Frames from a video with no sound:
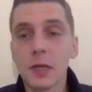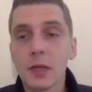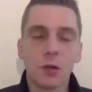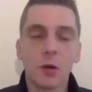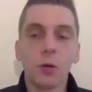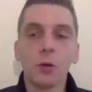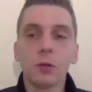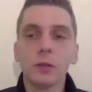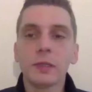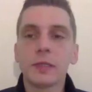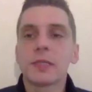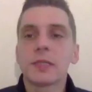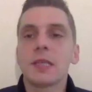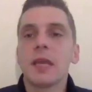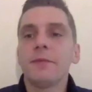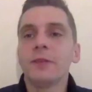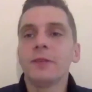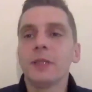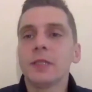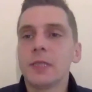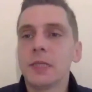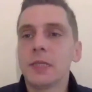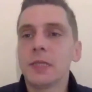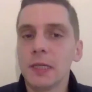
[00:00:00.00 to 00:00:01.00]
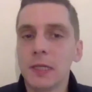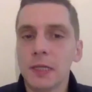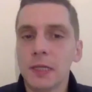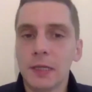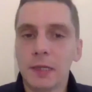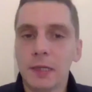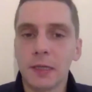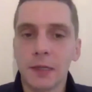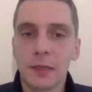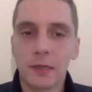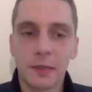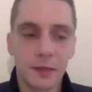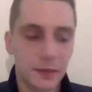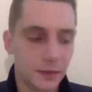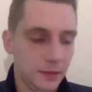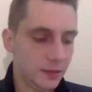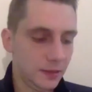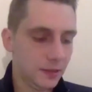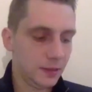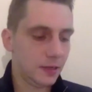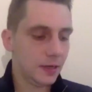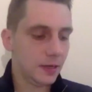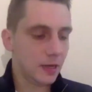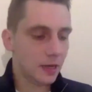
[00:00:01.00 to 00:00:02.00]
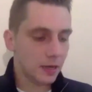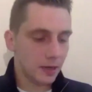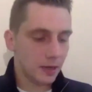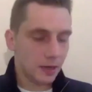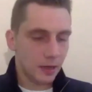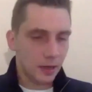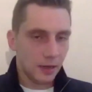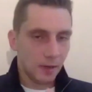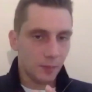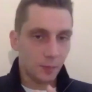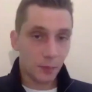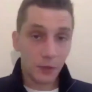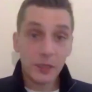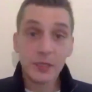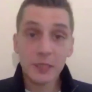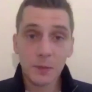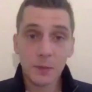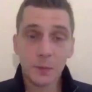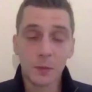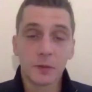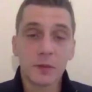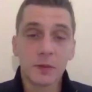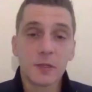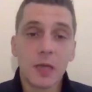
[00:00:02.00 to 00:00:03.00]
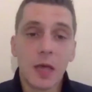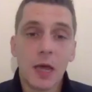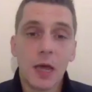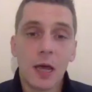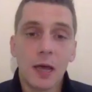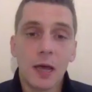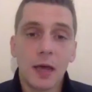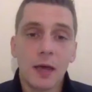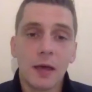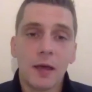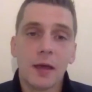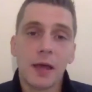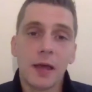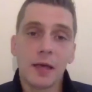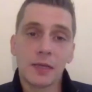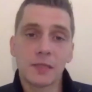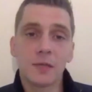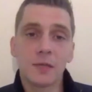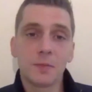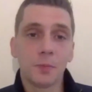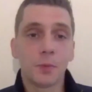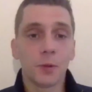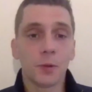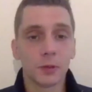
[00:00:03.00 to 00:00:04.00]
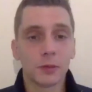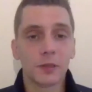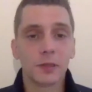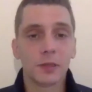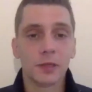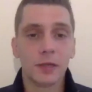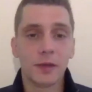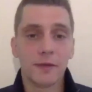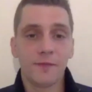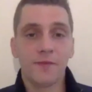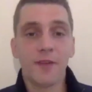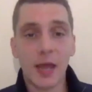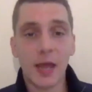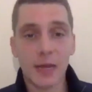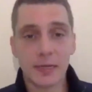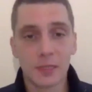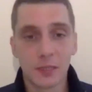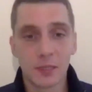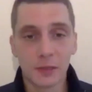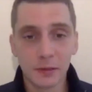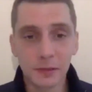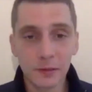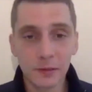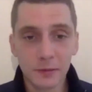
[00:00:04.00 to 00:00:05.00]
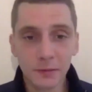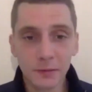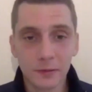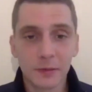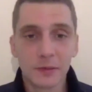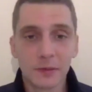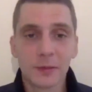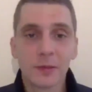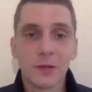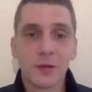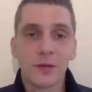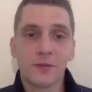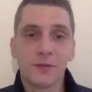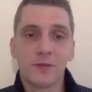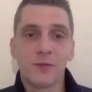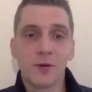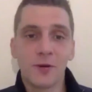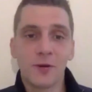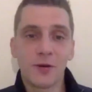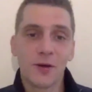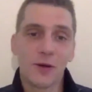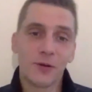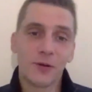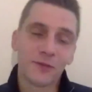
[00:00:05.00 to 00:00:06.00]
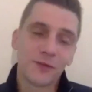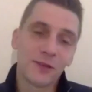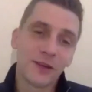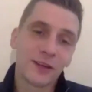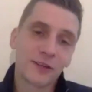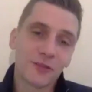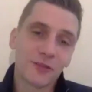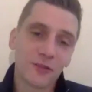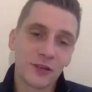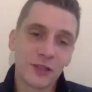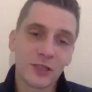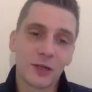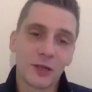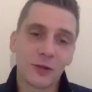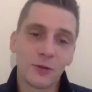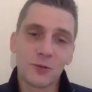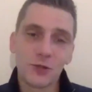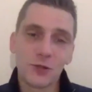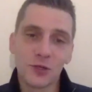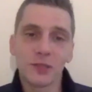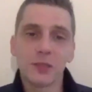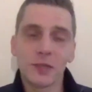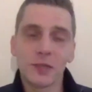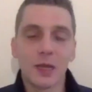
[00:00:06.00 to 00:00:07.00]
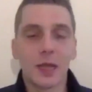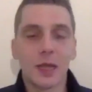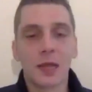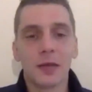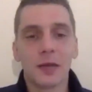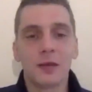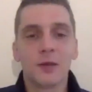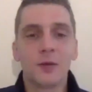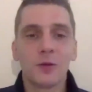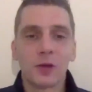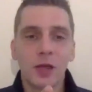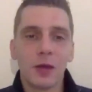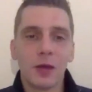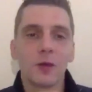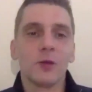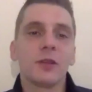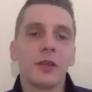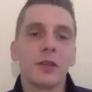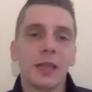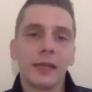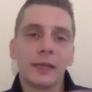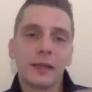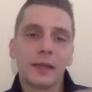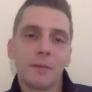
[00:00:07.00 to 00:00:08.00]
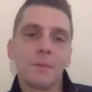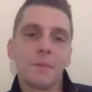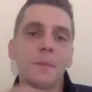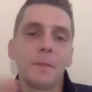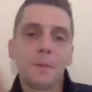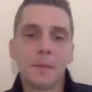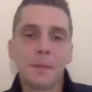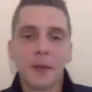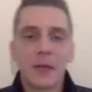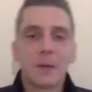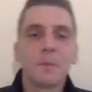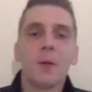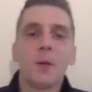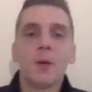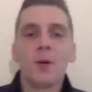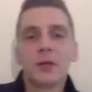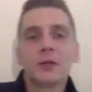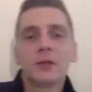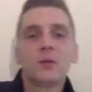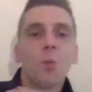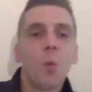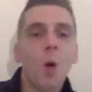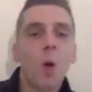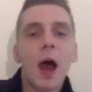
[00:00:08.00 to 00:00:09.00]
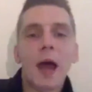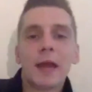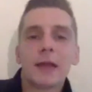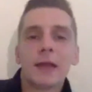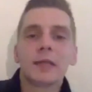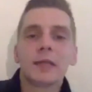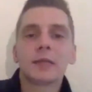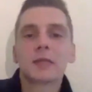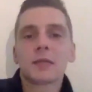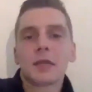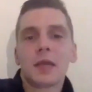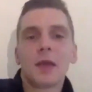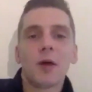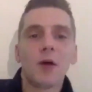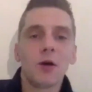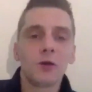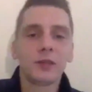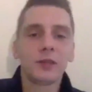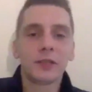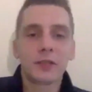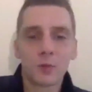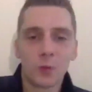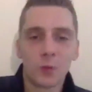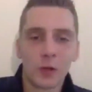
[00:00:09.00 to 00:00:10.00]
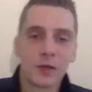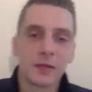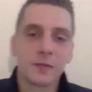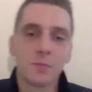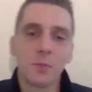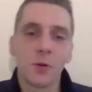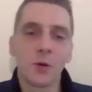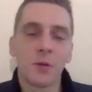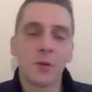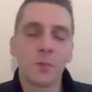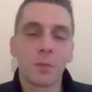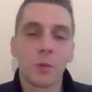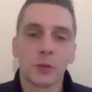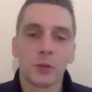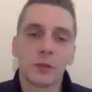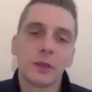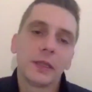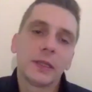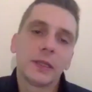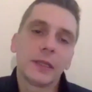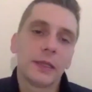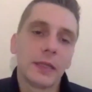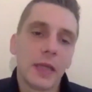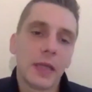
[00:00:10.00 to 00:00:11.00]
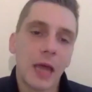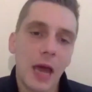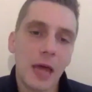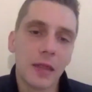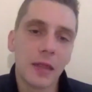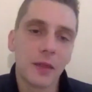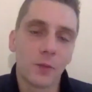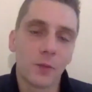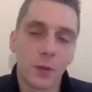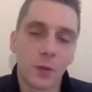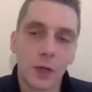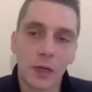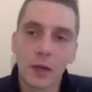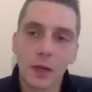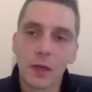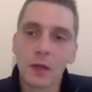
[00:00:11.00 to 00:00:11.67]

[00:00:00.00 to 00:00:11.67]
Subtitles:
all the 17 principles are as important and vital for conflict resolution, and you cannot pinpoint one and say, oh, this one is more important than the other one.